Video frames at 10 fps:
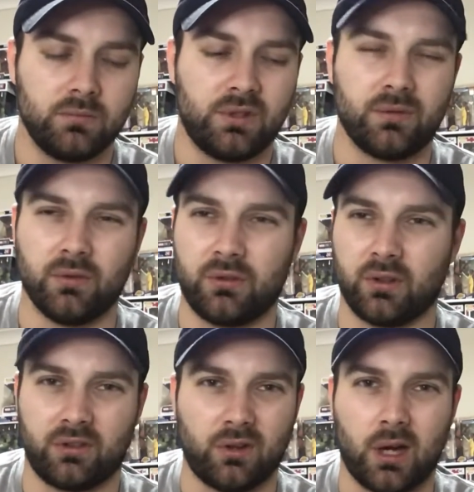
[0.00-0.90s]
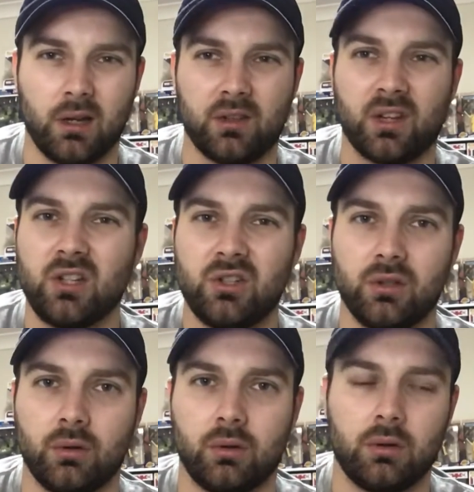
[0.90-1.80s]
different sort of
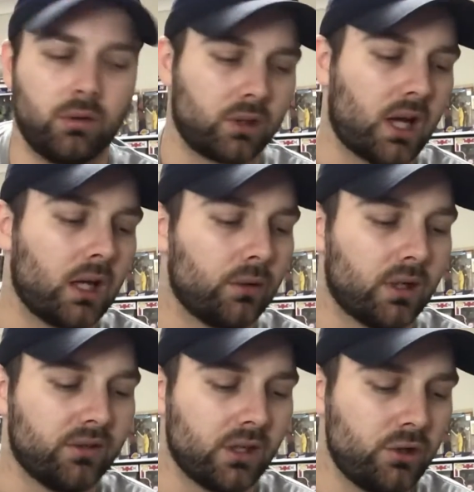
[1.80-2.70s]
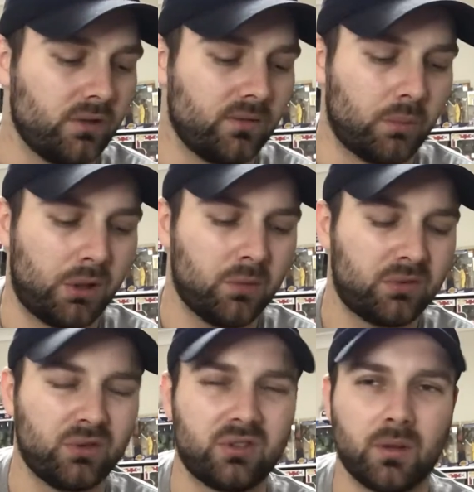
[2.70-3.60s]
stylization or colorization for pops
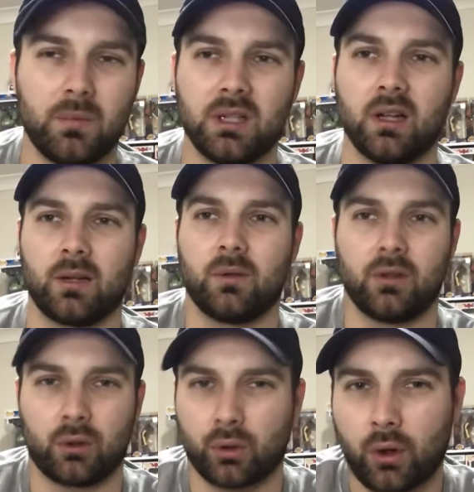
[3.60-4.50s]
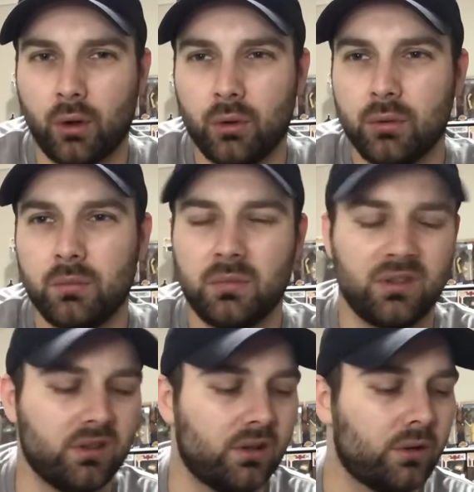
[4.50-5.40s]
or something, like the chromes
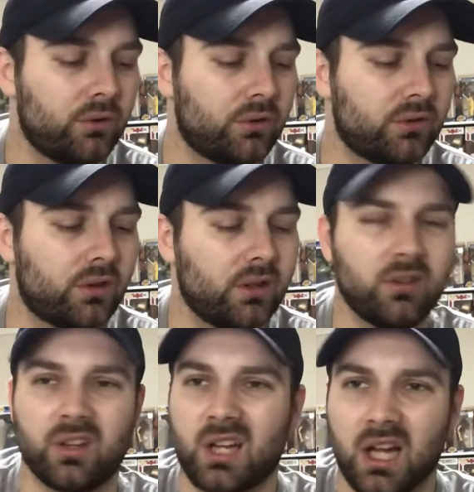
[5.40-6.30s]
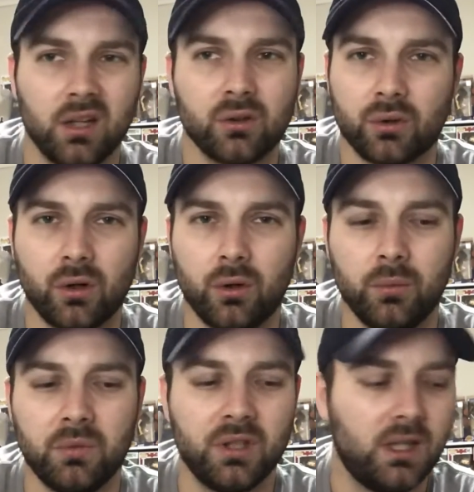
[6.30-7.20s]
and those sorts of things, the colored
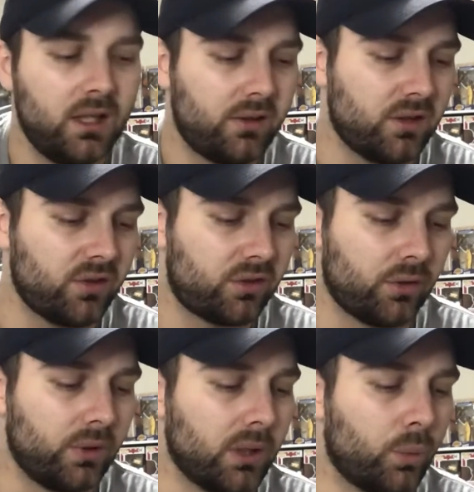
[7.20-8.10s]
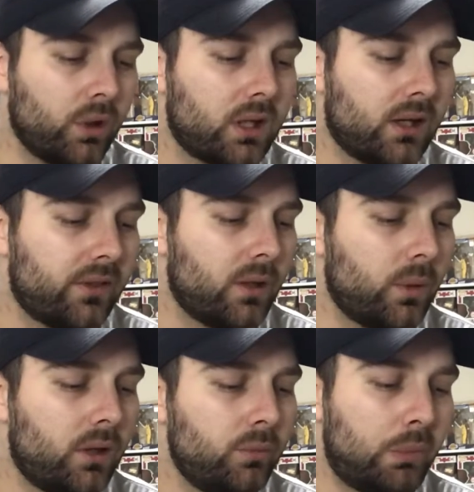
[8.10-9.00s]
chromes, they just don't really work out that
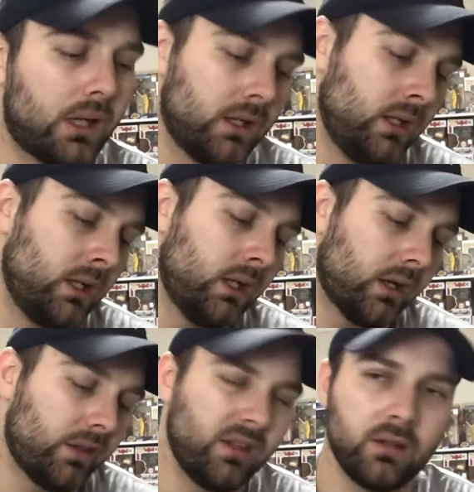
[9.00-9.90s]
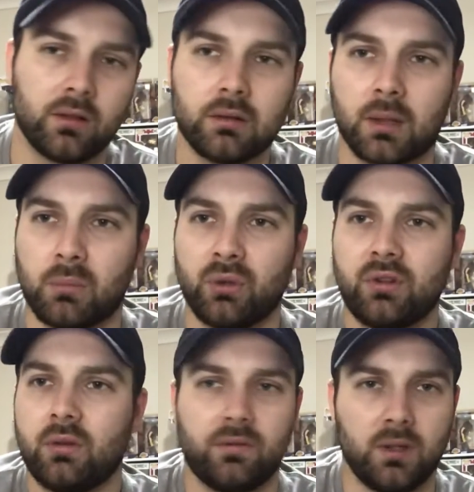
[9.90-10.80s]
well. But I think like most of
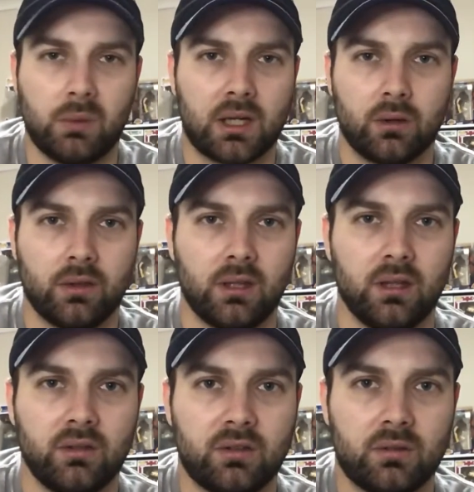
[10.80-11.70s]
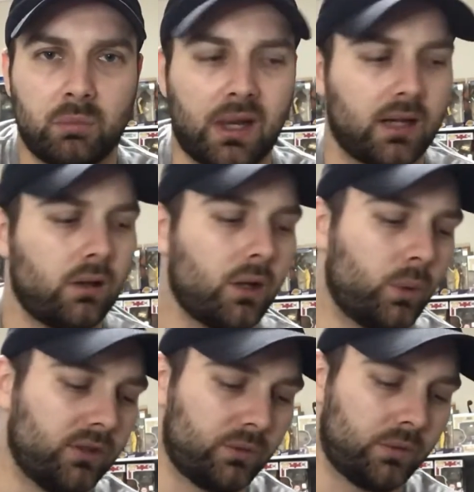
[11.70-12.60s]
the feedback on these Blacklight
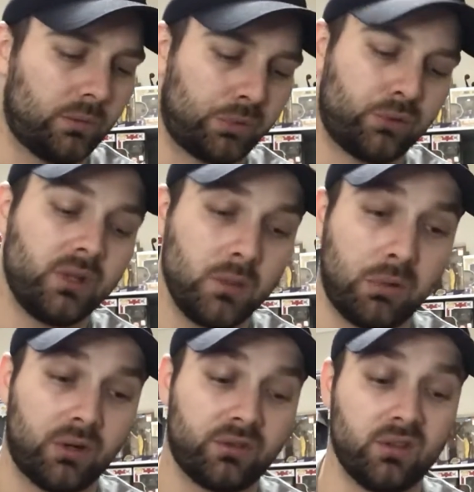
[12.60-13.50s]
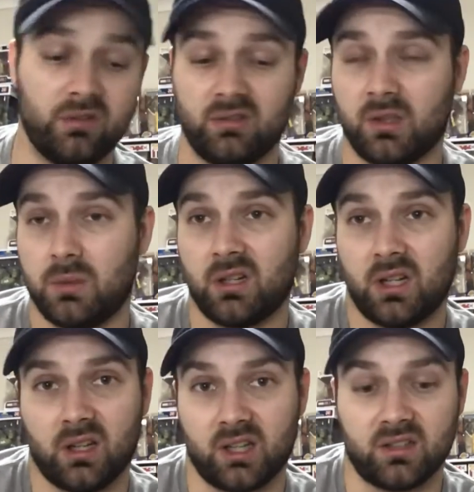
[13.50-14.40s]
ones was pretty positive. I mean, I
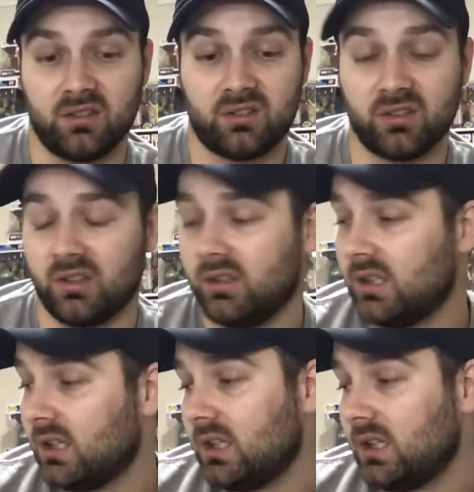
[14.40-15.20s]
liked it, so I